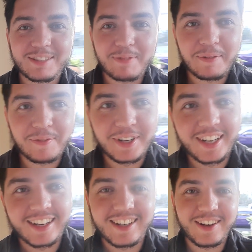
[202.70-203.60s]
I spend money.
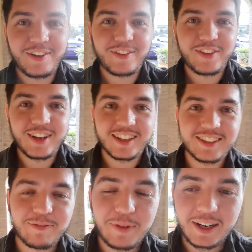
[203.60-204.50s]
I don't know if you
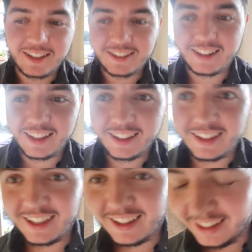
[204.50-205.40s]
guys have parents like
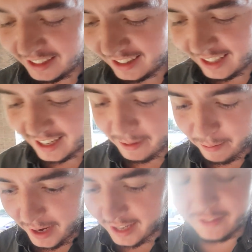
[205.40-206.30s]
that, like they get
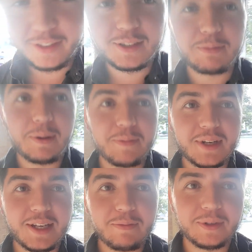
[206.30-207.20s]
mad if you spend
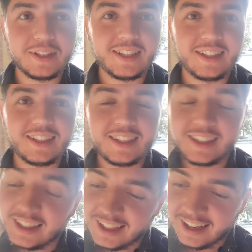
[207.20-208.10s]
money, but
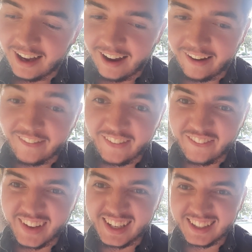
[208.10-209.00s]
I have a
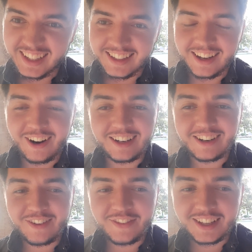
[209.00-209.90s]
feeling that I
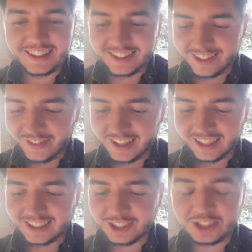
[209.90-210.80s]
don't know if he's gonna be
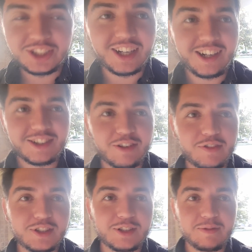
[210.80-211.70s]
like just shocked or
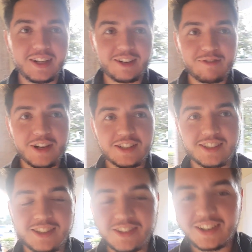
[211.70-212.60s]
if he's gonna be like, Ross,
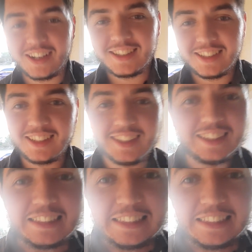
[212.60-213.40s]
are you crazy?